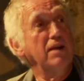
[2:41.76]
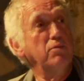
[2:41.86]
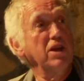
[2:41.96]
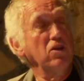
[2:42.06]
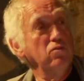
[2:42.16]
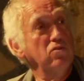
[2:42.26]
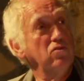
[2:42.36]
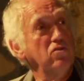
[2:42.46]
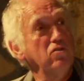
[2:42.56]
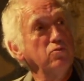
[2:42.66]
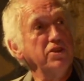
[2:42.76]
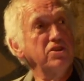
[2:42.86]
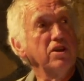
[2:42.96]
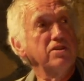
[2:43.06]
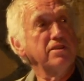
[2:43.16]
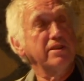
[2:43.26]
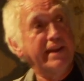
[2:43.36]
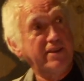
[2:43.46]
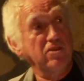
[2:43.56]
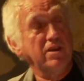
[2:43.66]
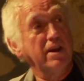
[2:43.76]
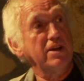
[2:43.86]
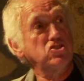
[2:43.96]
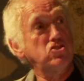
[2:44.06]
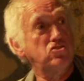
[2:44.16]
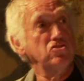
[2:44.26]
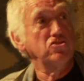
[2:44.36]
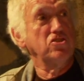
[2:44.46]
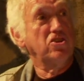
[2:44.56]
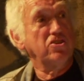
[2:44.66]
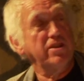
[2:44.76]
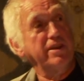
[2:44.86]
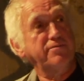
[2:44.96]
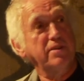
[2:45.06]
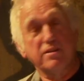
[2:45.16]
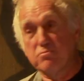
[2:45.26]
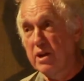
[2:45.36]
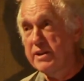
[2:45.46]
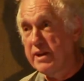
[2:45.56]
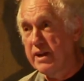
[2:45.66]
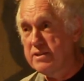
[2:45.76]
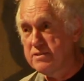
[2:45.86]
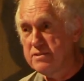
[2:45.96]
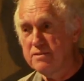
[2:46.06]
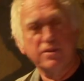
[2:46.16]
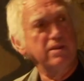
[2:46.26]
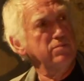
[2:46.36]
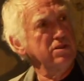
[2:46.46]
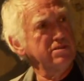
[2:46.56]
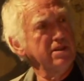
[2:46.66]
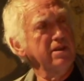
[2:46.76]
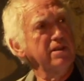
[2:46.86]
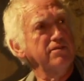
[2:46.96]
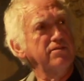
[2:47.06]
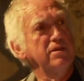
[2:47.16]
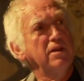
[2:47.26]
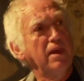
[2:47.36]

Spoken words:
And we know that electric cars do not have to have radiators at the front because they don't have